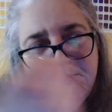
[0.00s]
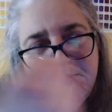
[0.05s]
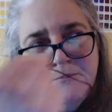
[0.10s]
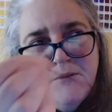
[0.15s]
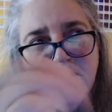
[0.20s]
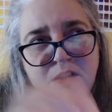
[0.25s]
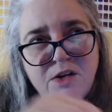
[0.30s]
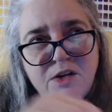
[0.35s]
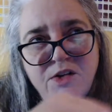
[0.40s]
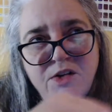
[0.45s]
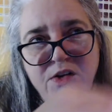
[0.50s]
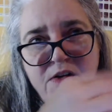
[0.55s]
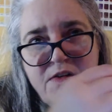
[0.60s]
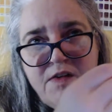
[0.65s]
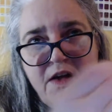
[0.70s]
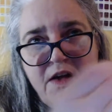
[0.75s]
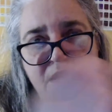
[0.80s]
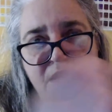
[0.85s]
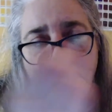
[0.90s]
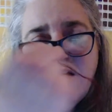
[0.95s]
But you're
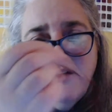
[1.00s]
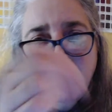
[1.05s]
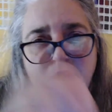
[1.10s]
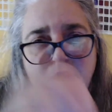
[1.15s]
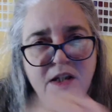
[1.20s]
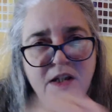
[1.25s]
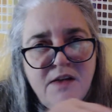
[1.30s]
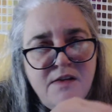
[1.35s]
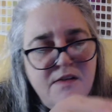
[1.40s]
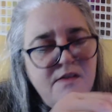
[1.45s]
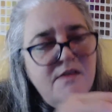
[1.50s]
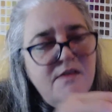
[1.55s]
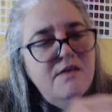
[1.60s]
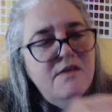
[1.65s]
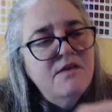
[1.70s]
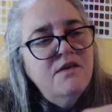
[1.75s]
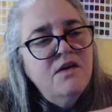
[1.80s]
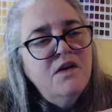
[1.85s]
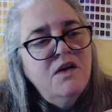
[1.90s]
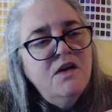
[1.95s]
just always
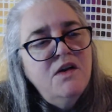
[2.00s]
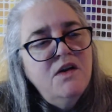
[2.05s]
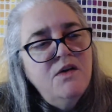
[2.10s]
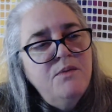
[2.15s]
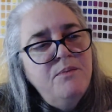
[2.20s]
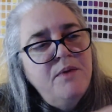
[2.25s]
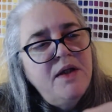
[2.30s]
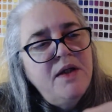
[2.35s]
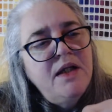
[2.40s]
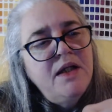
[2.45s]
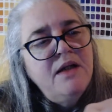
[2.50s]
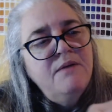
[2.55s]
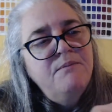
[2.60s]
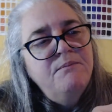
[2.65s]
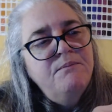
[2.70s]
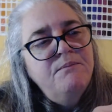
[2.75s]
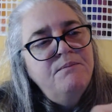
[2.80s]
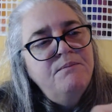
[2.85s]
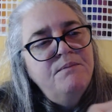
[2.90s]
looping